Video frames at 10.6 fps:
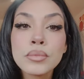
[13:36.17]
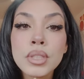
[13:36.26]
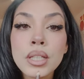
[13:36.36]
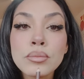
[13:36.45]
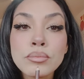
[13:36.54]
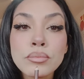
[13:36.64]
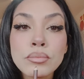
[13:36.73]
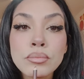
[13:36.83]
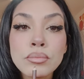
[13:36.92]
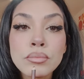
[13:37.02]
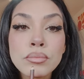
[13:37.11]
See?
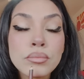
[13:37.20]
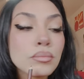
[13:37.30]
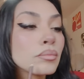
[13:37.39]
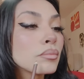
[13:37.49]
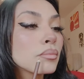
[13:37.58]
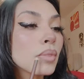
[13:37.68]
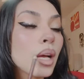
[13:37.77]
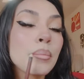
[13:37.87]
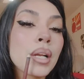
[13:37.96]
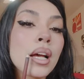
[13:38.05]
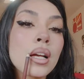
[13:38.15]

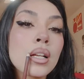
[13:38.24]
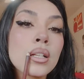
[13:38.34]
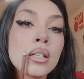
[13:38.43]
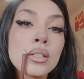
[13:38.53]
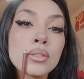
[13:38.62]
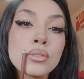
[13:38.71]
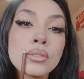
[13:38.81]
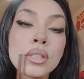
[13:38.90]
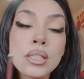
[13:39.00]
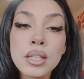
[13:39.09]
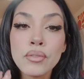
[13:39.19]
I'm not,
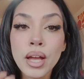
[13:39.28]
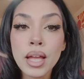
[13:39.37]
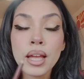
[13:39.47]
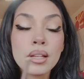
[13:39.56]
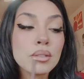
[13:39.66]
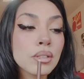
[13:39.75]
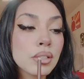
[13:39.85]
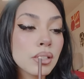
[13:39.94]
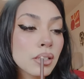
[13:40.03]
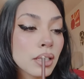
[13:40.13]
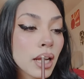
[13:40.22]
because if I
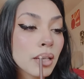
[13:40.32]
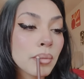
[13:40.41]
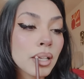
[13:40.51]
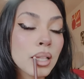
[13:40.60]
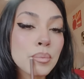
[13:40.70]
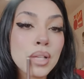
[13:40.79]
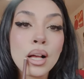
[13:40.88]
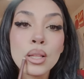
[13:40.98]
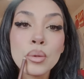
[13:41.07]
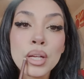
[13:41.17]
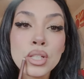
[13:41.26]
line my lips
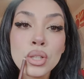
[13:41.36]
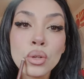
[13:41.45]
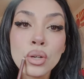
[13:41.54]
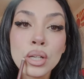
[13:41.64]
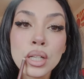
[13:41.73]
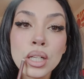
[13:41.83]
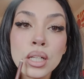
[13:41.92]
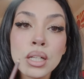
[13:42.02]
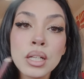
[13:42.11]
all the way to the corner,